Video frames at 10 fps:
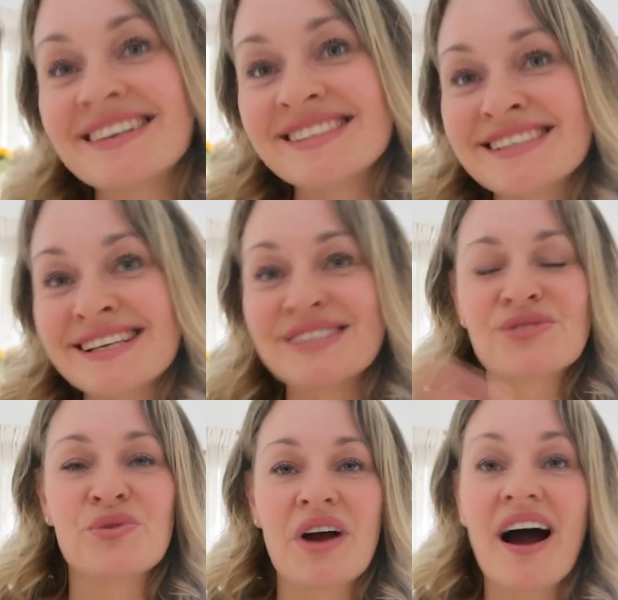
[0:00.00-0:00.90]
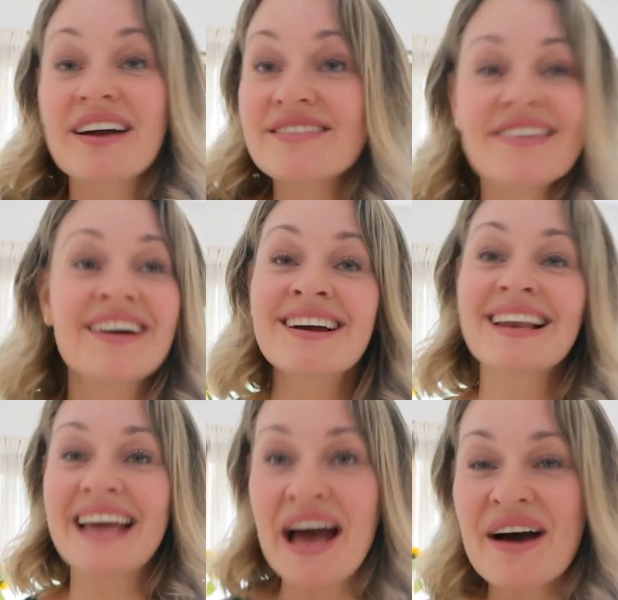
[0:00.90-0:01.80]
A success story. I
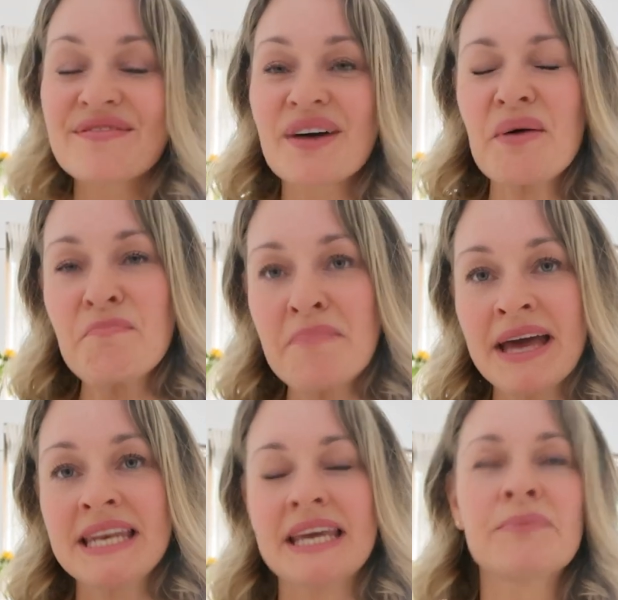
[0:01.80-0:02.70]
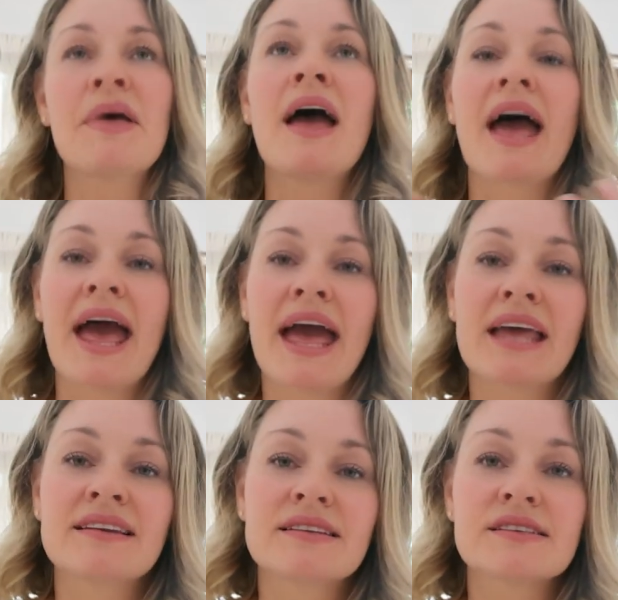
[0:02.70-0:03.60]
luckily have many,
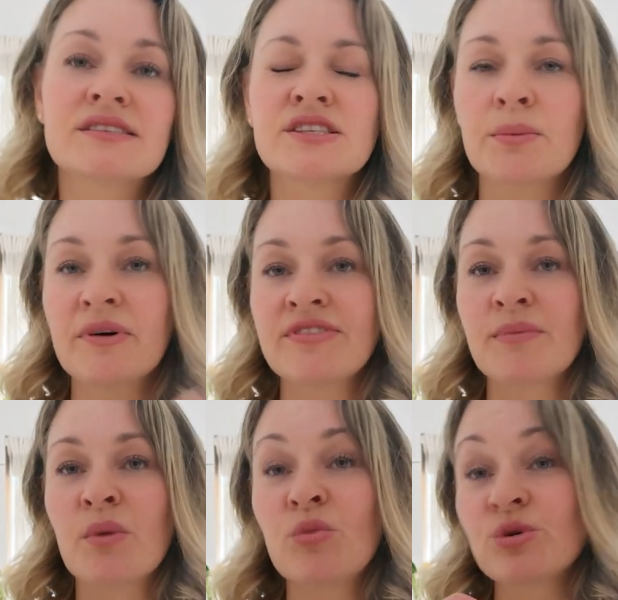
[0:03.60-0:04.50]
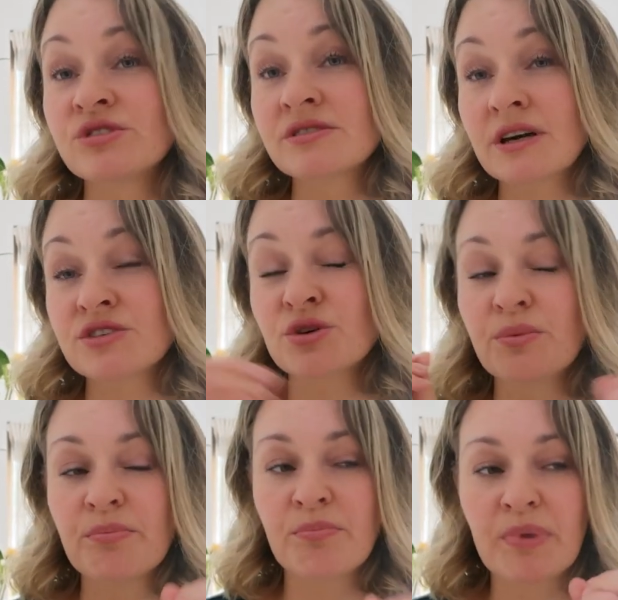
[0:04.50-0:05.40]
and some of them are more
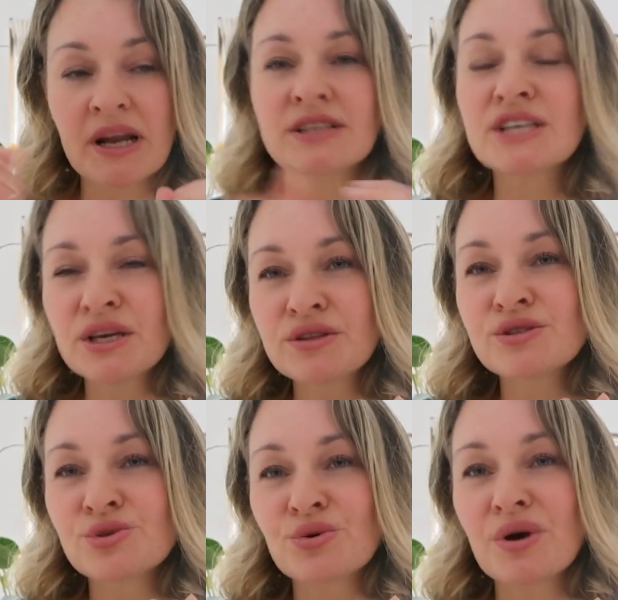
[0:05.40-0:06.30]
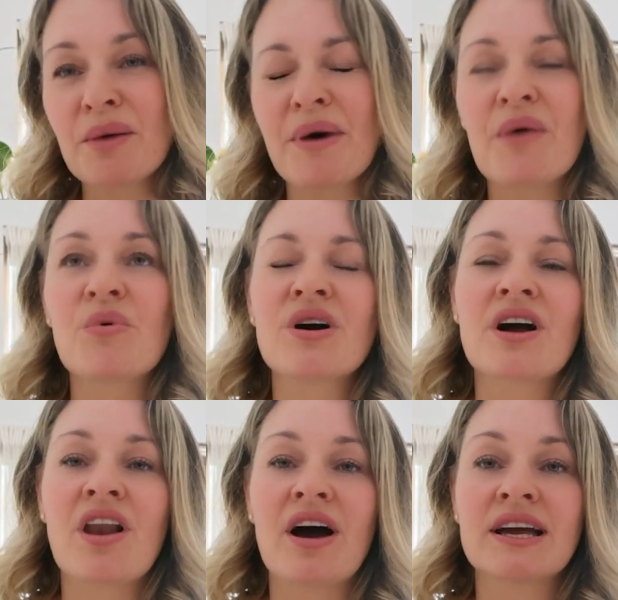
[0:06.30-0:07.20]
subtle, but I'll tell you the story about one
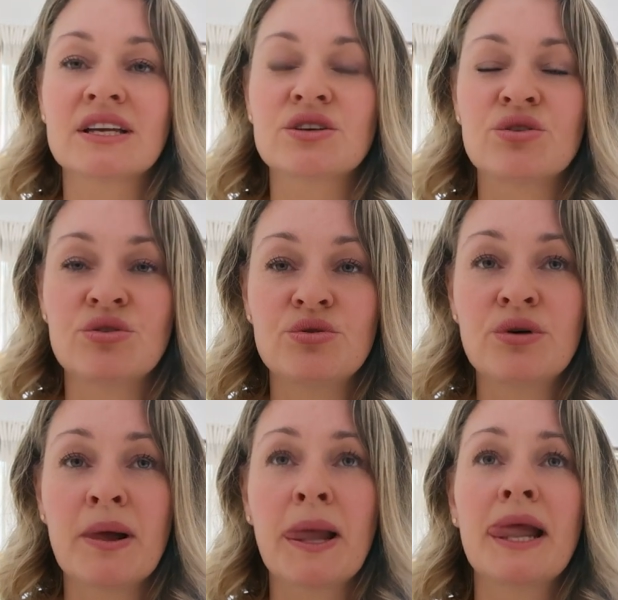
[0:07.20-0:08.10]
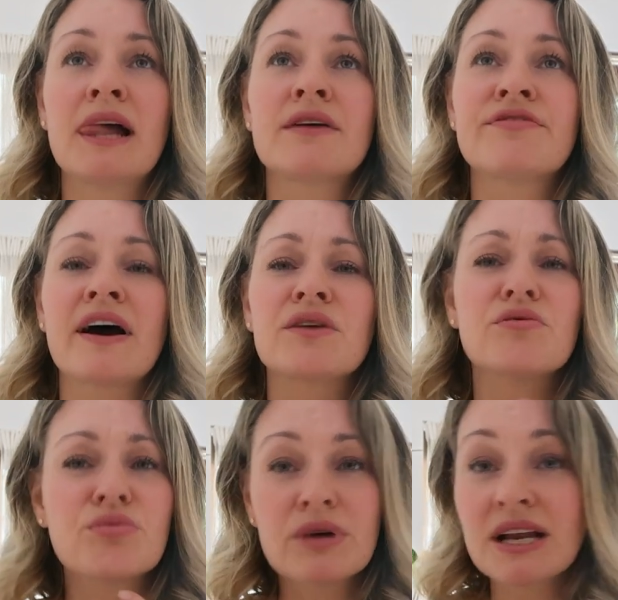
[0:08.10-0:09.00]
client who found it
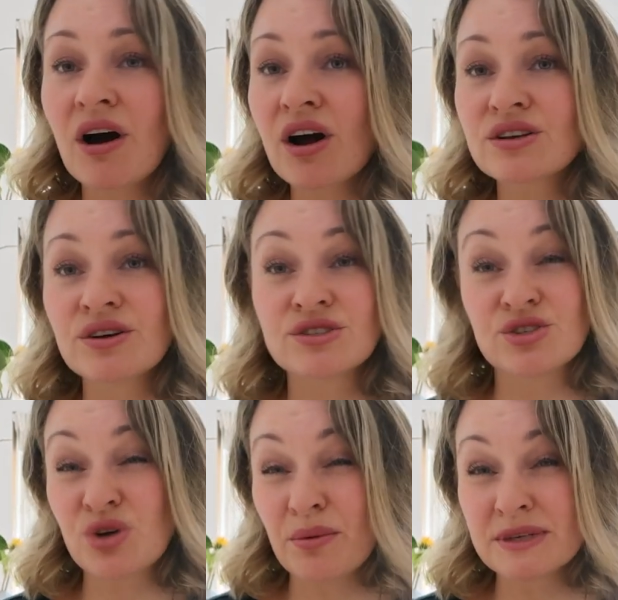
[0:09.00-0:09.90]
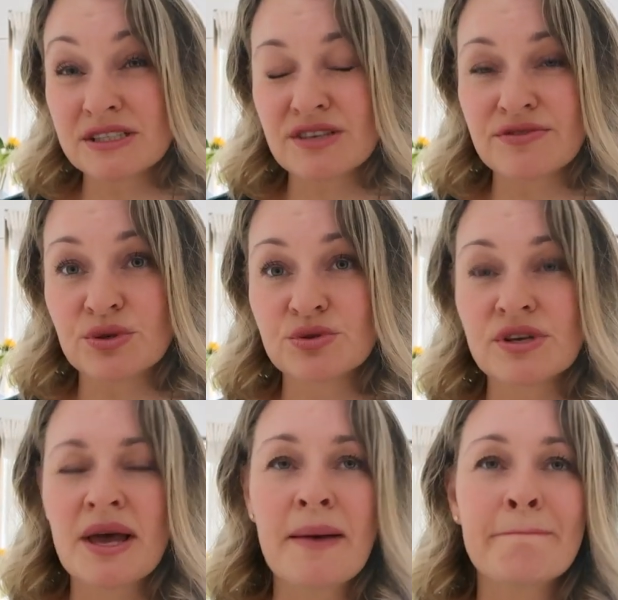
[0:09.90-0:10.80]
really hard going to job
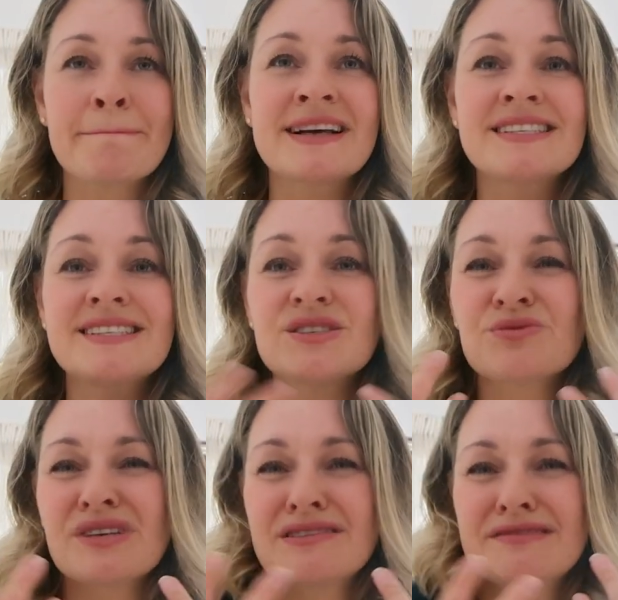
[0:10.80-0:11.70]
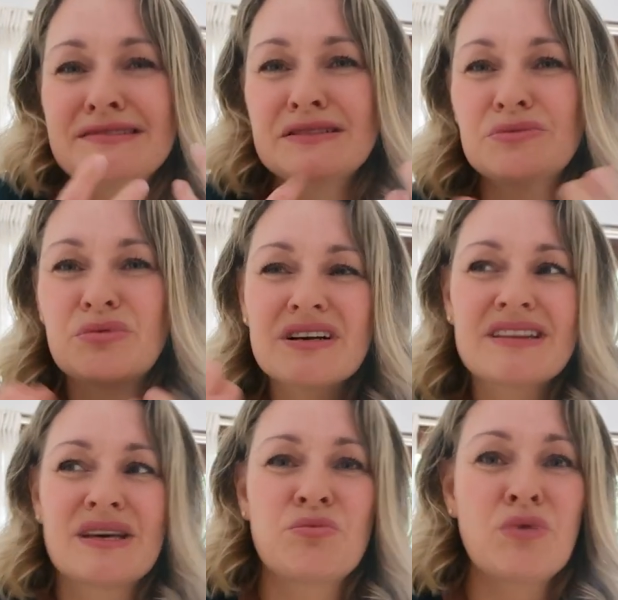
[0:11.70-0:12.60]
interviews because he just was like, oh, what are
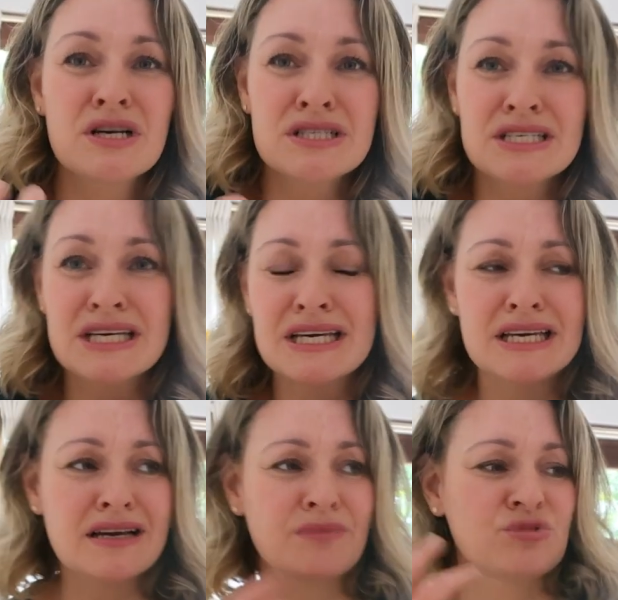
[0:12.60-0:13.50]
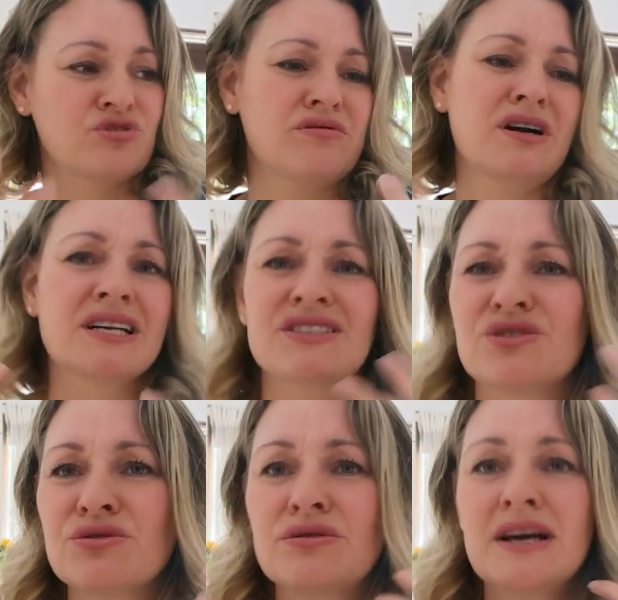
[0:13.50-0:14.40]
they wanting? I'm trying
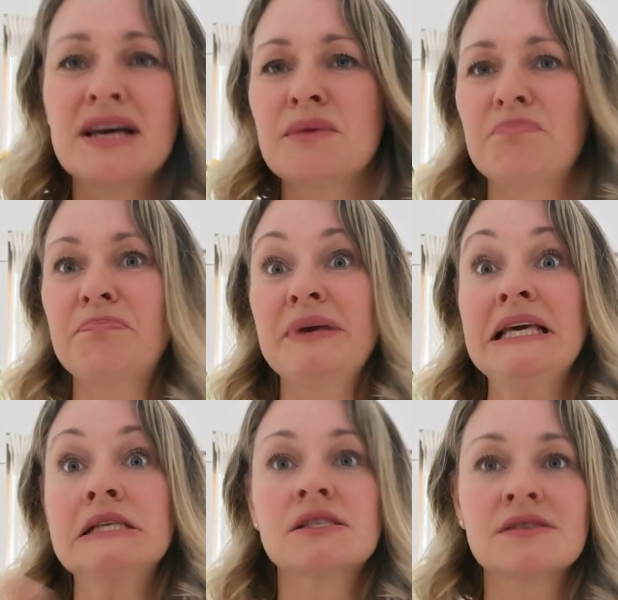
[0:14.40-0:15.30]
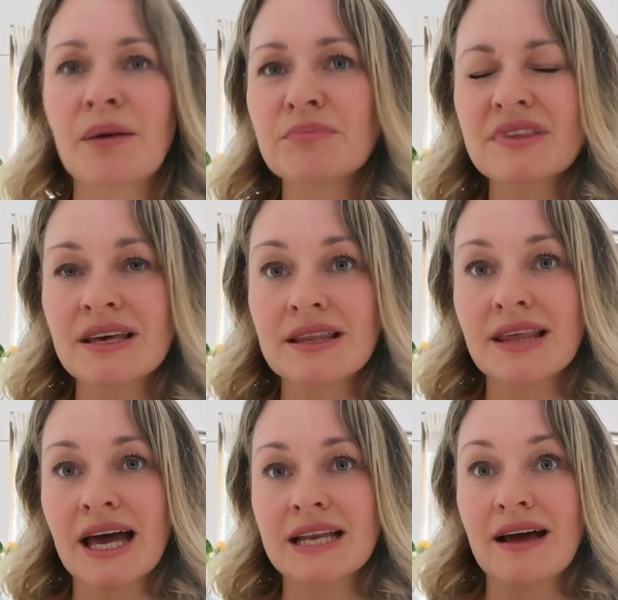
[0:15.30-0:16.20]
to be something
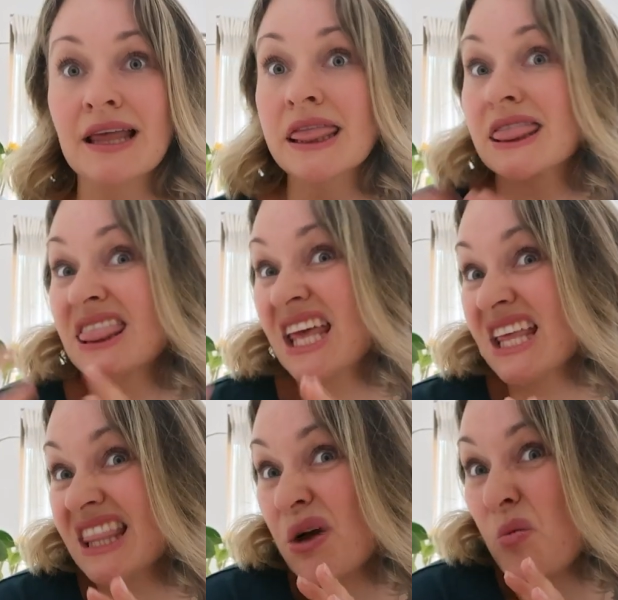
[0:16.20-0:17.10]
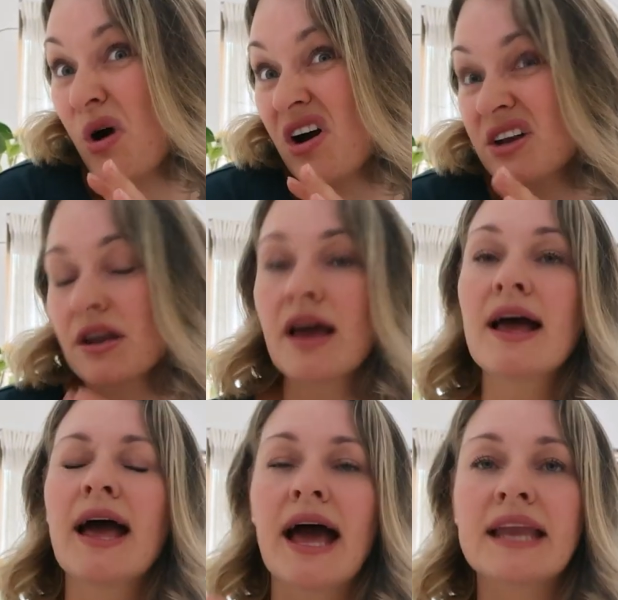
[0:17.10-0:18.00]
that I think they want,
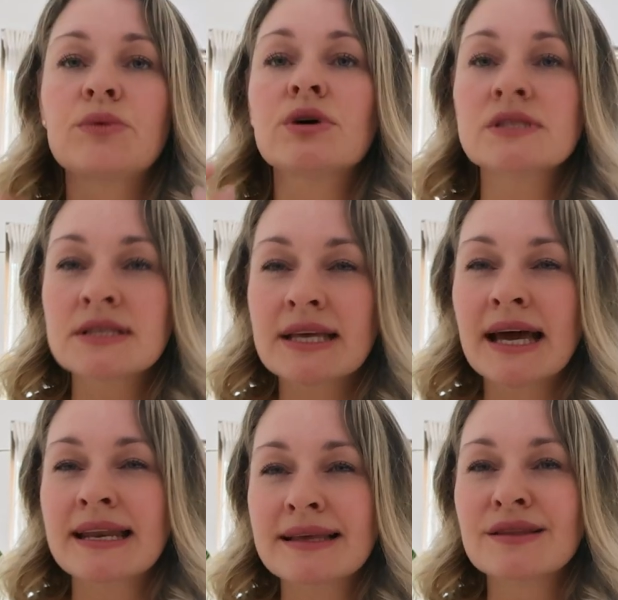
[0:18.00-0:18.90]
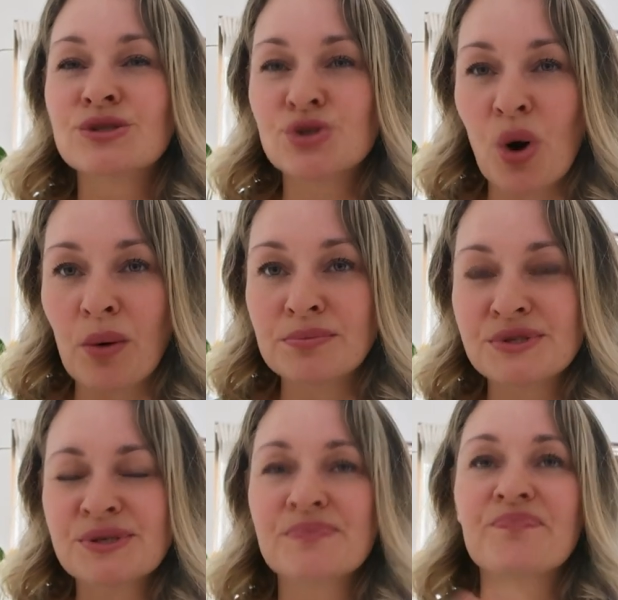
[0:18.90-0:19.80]
and he wasn't getting the jobs.